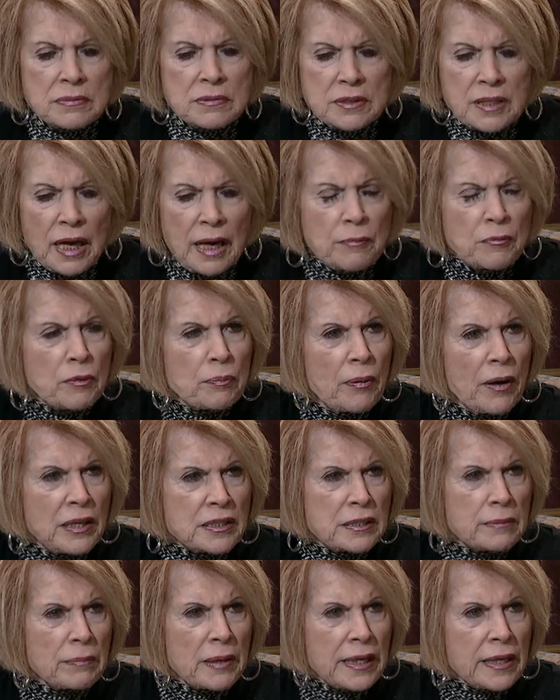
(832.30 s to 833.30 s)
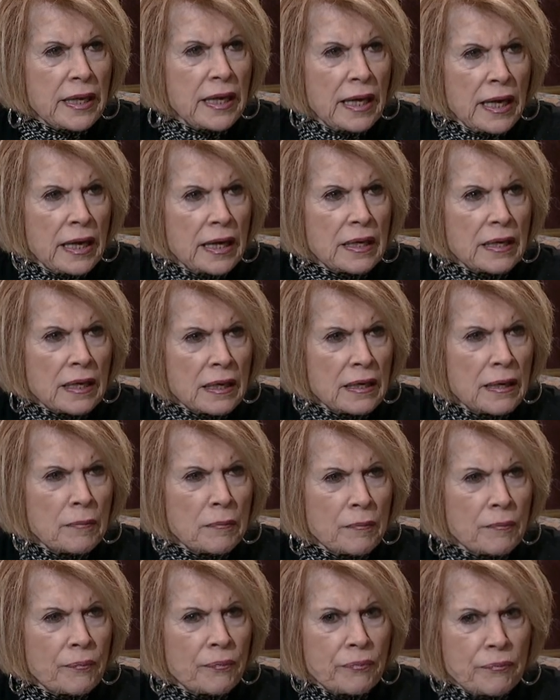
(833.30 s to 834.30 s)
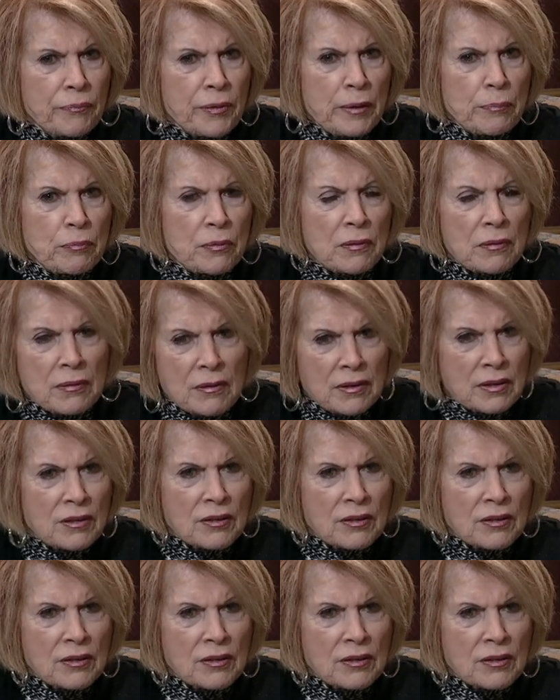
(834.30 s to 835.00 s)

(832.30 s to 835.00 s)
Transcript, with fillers: time you possibly can. People